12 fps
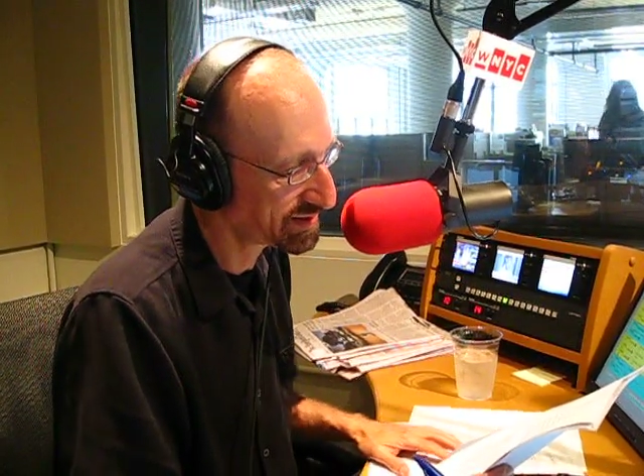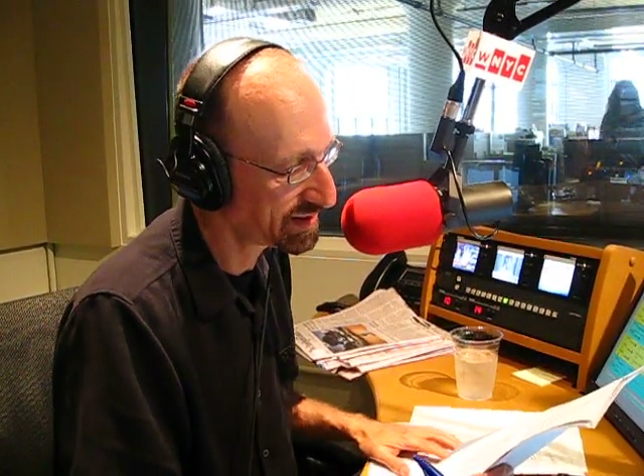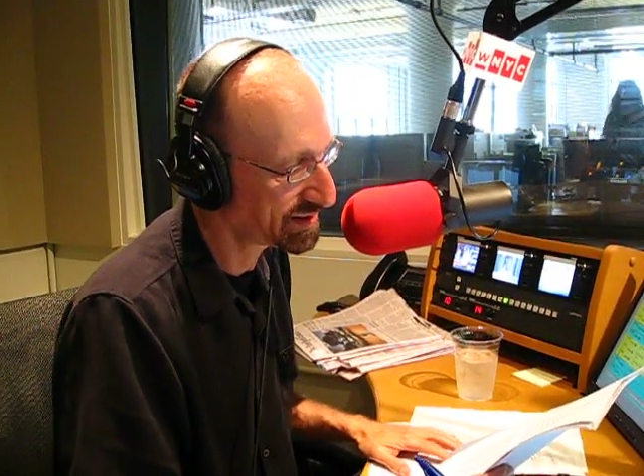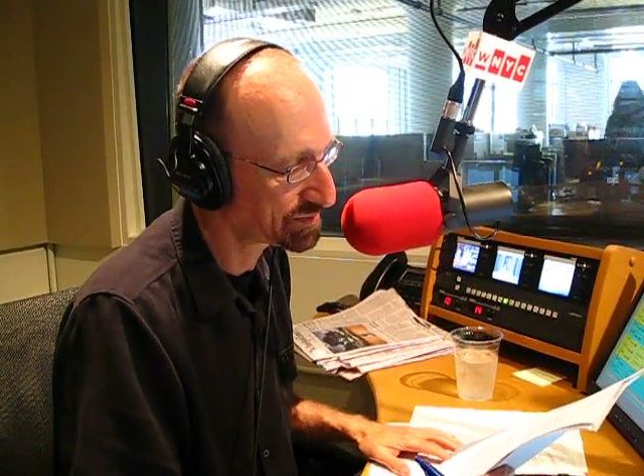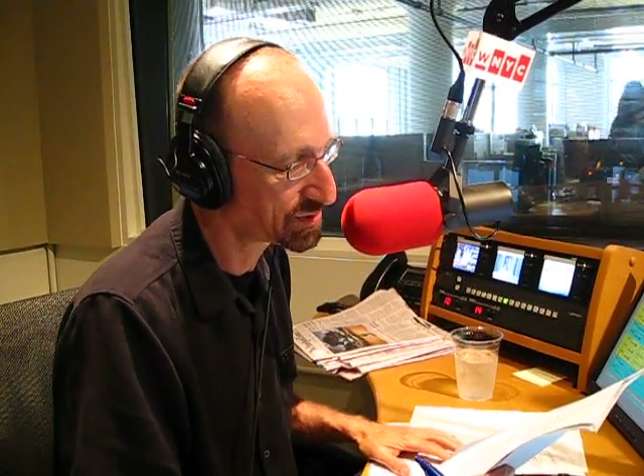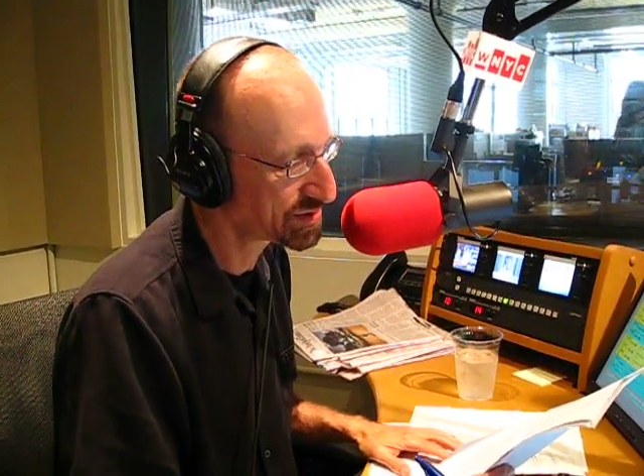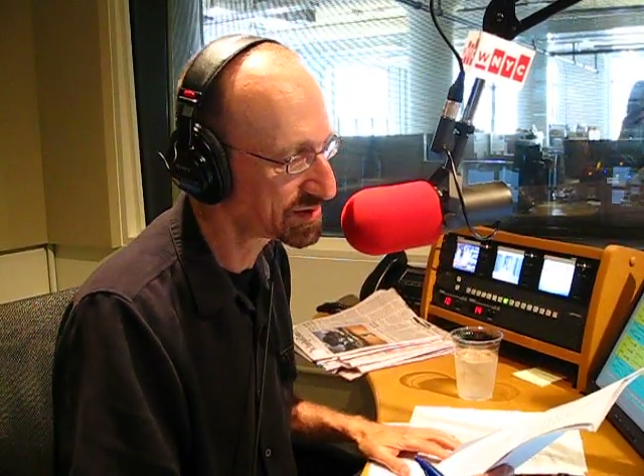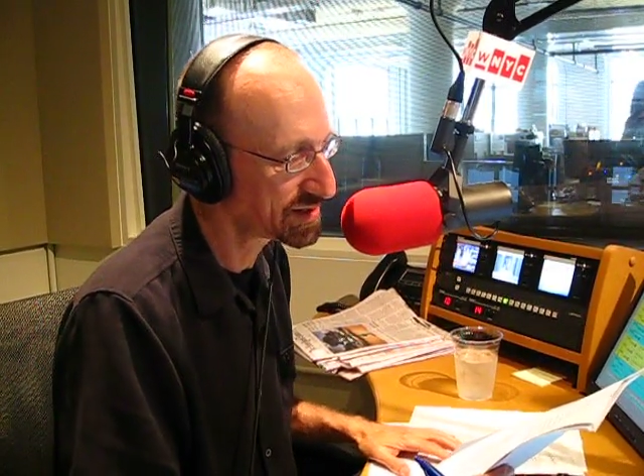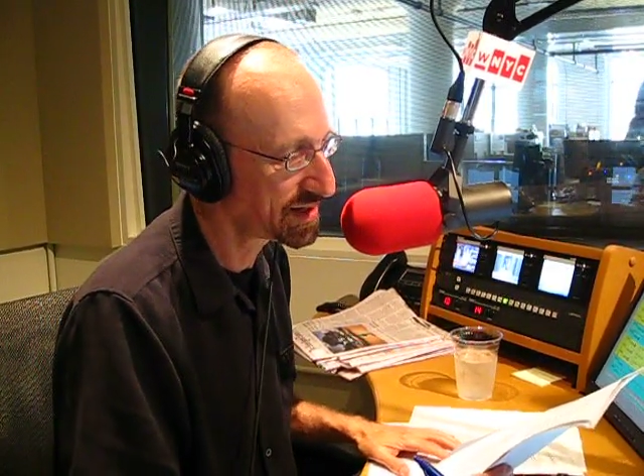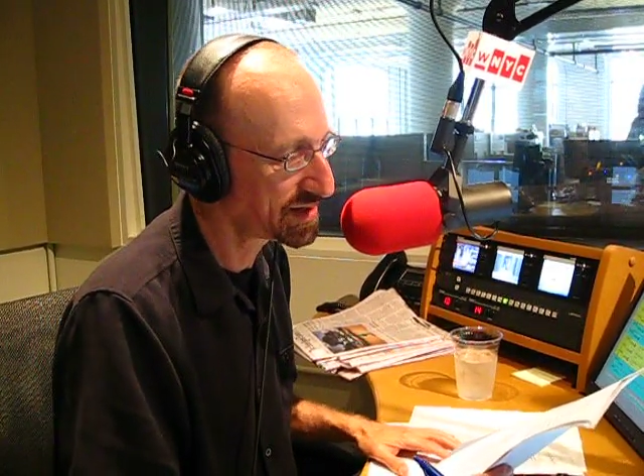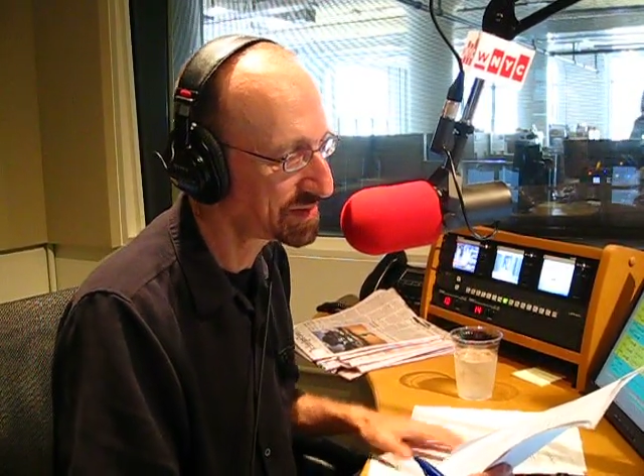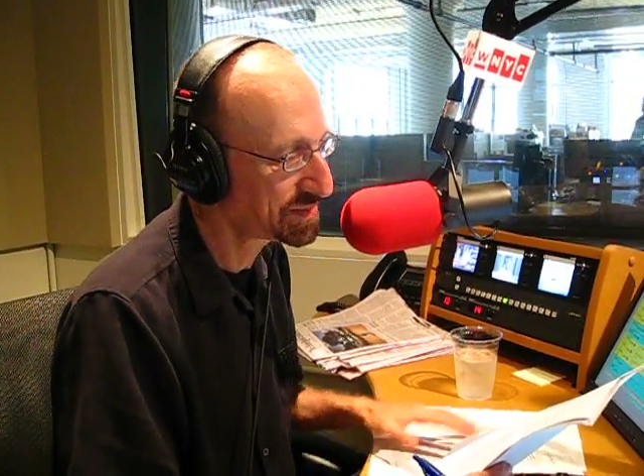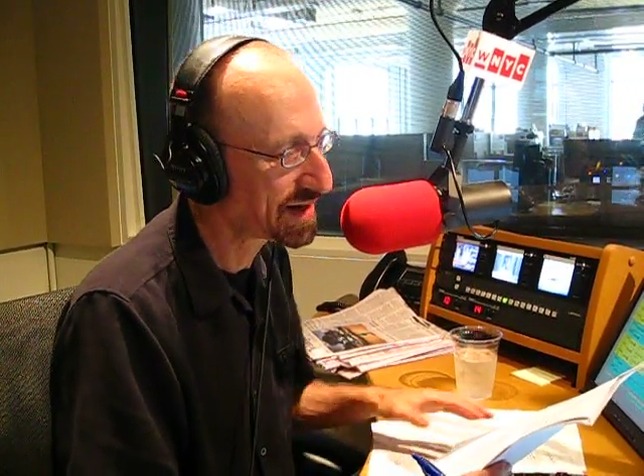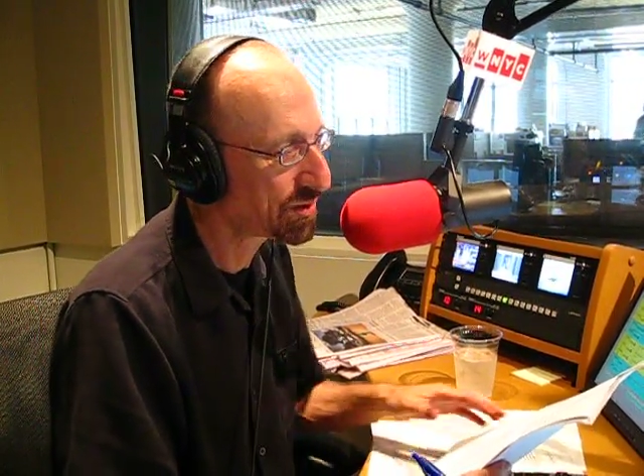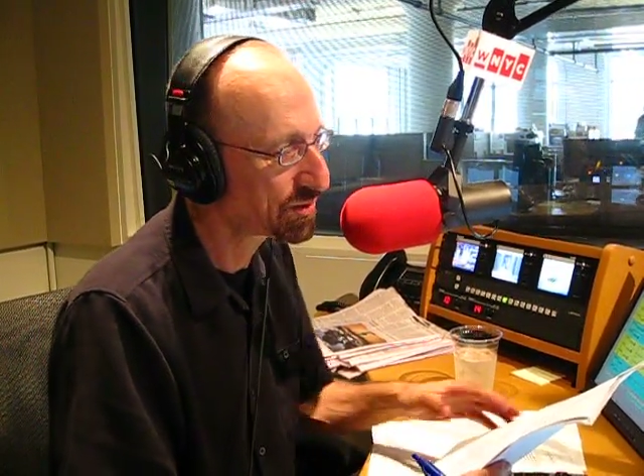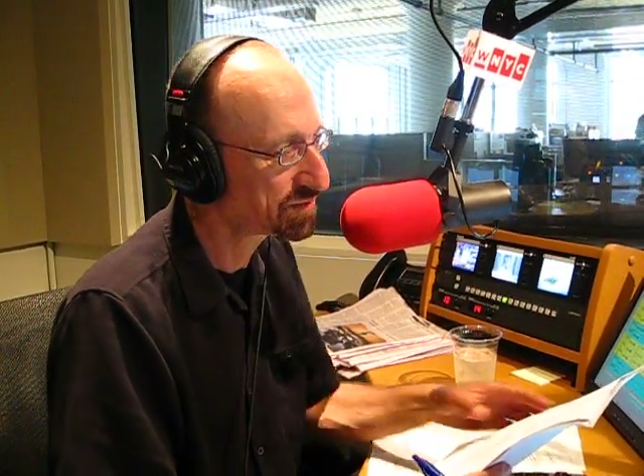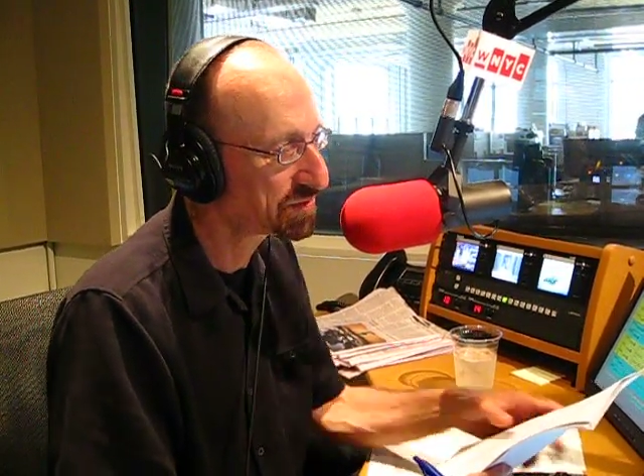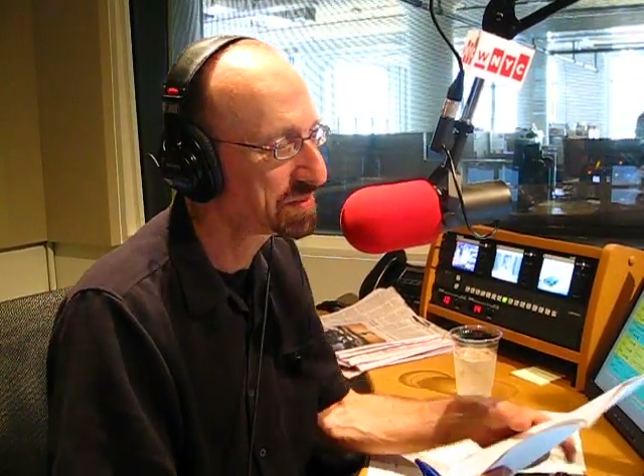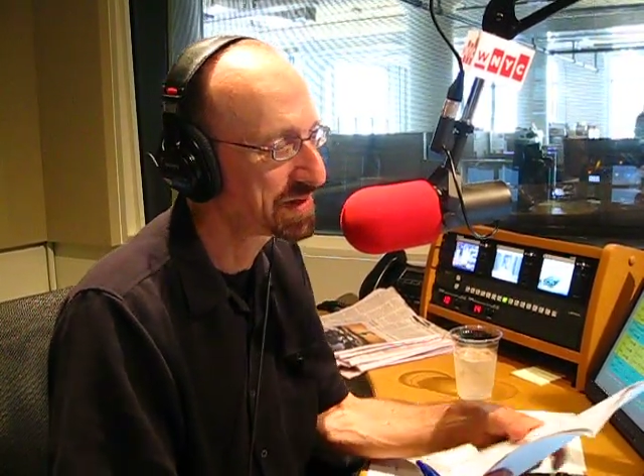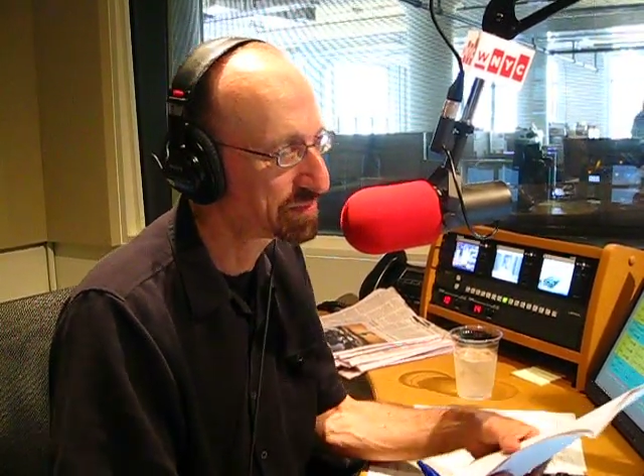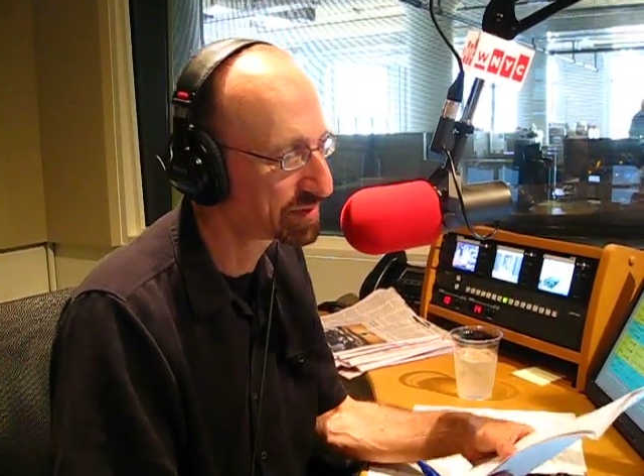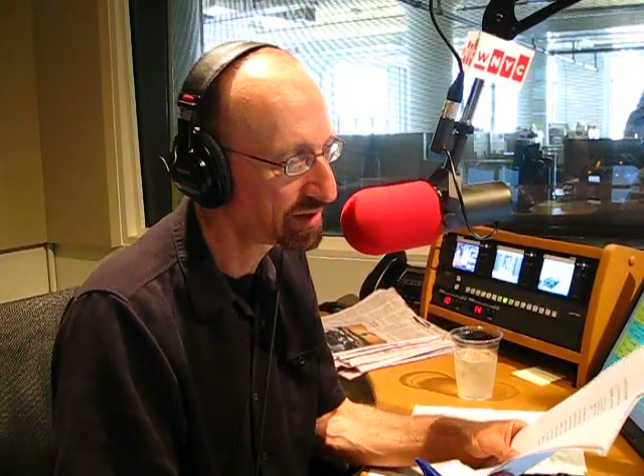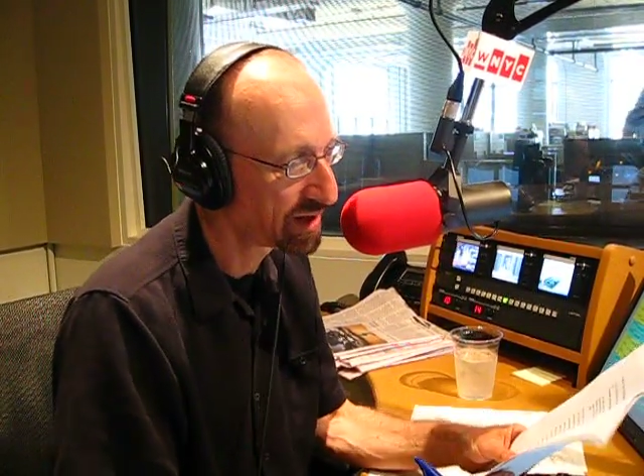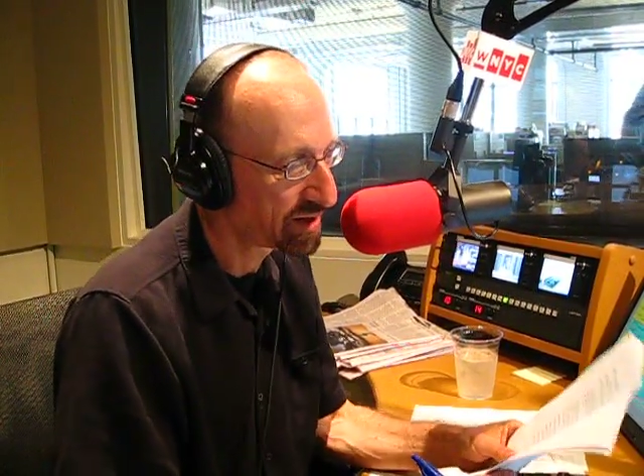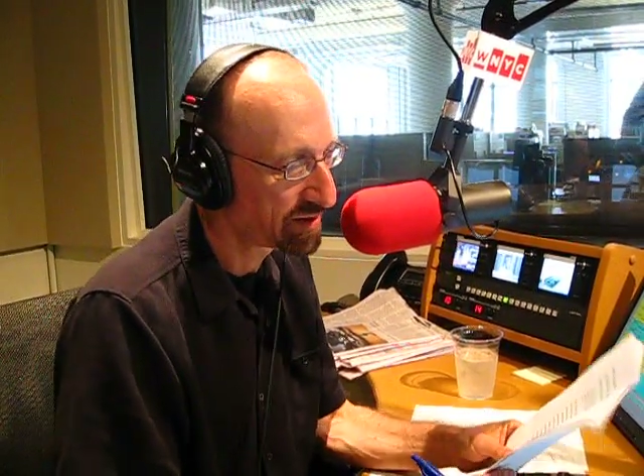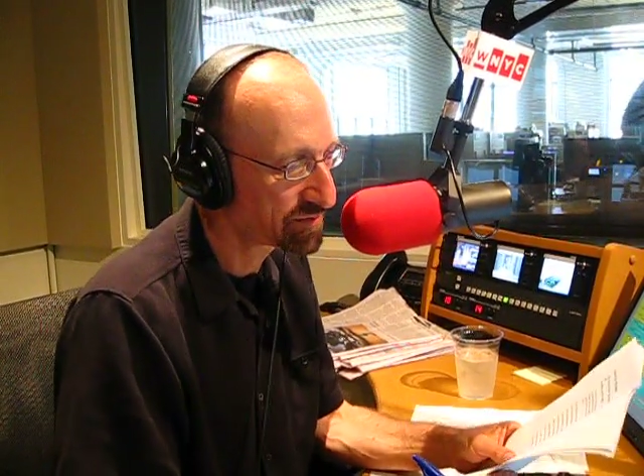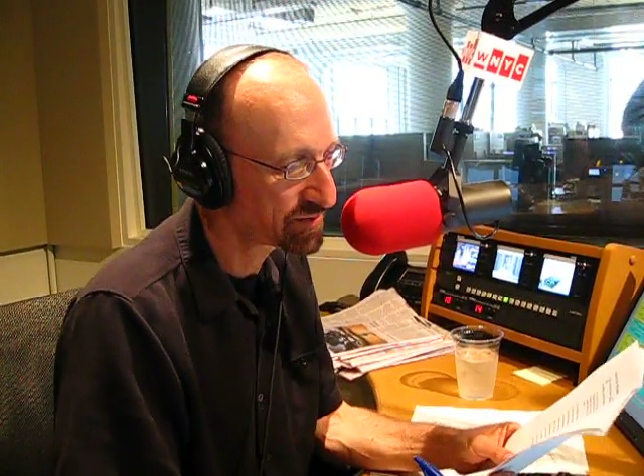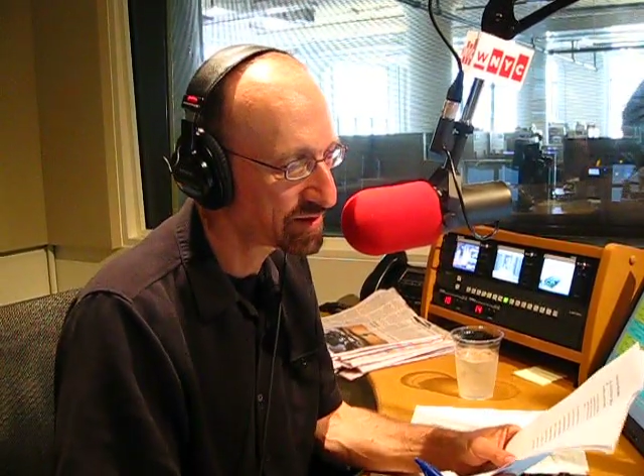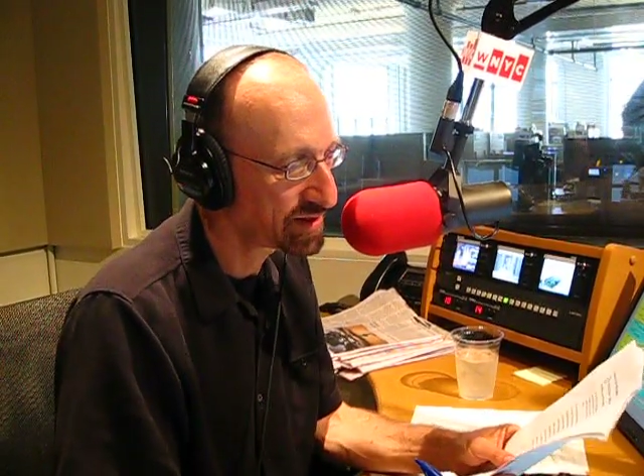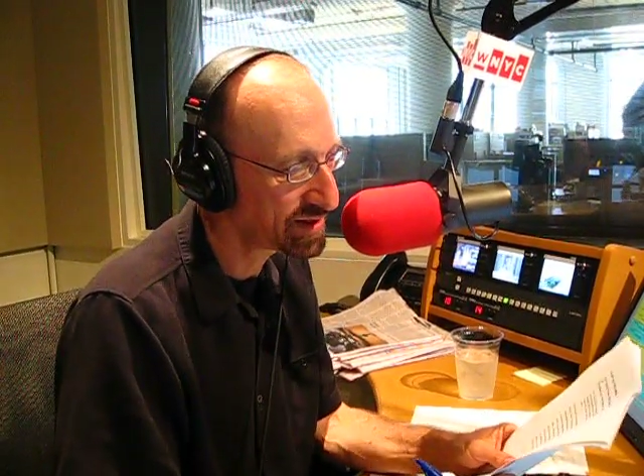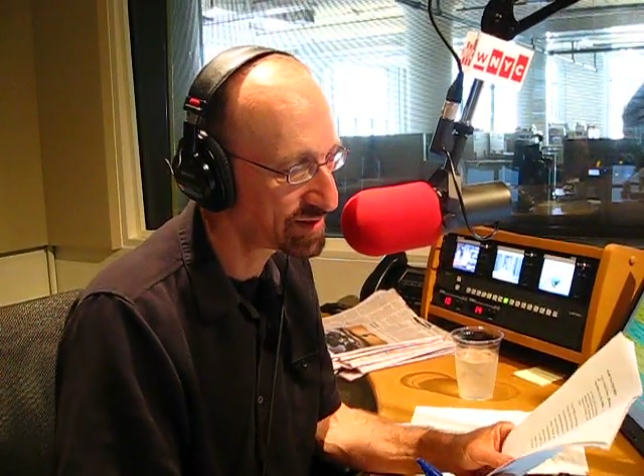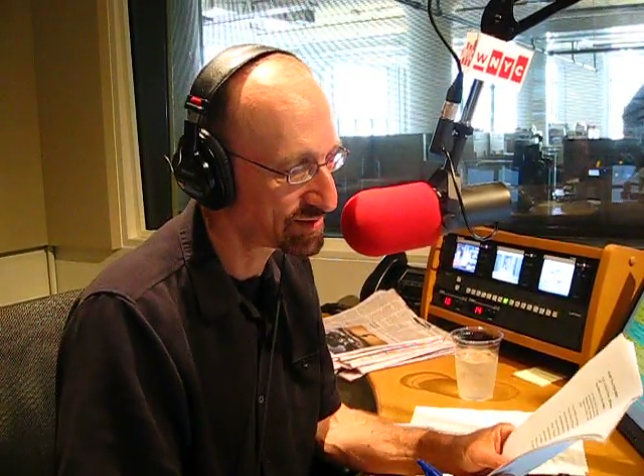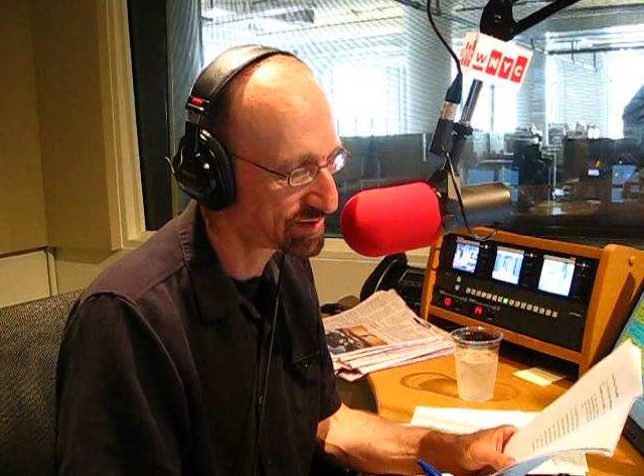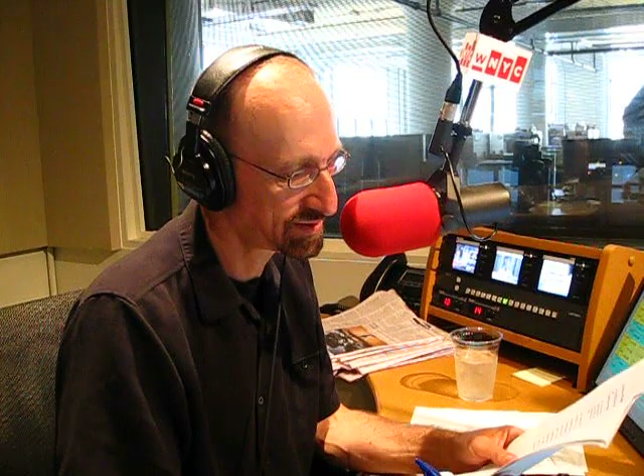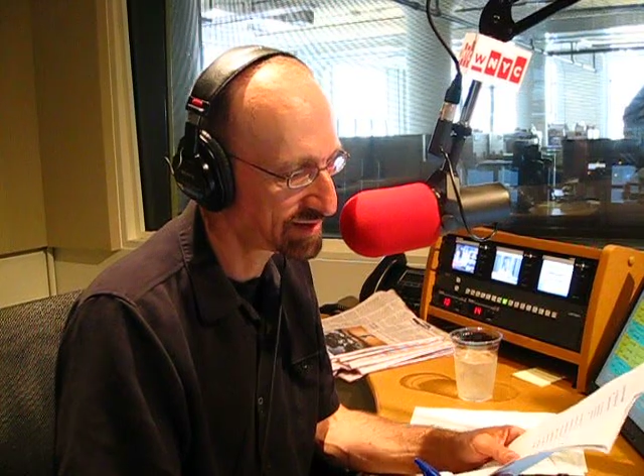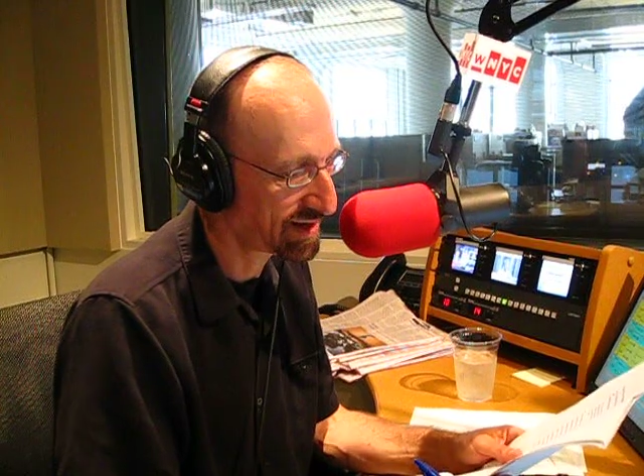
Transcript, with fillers: and impersonating powerful people for years,